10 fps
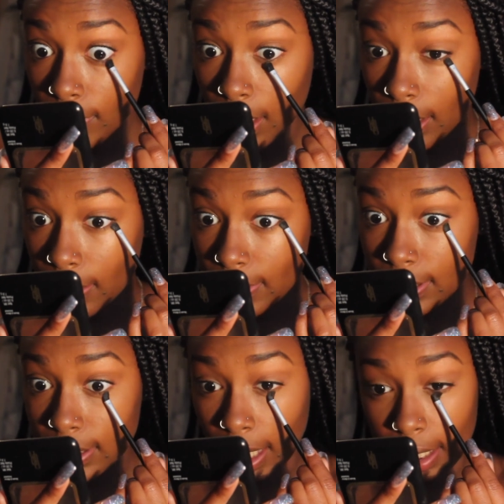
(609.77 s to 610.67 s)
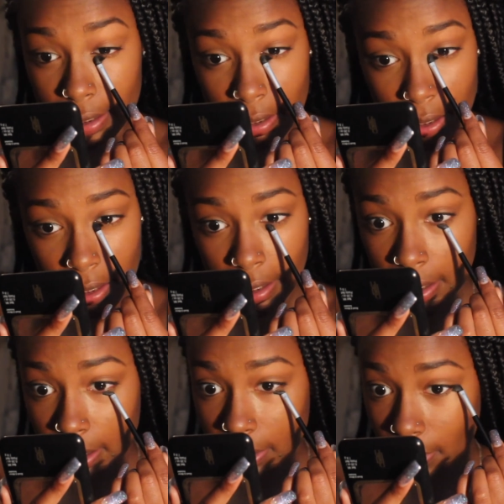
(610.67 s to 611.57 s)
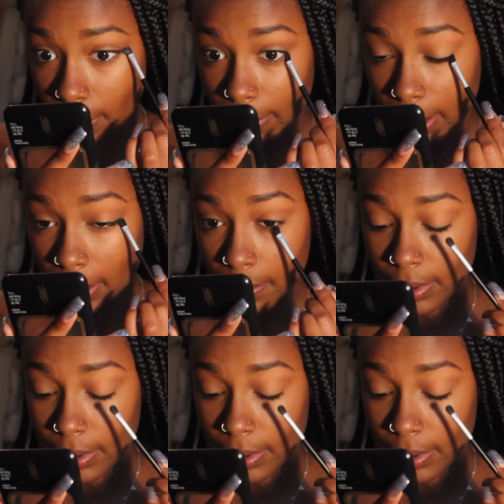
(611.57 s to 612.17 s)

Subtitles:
I have sat doing my makeup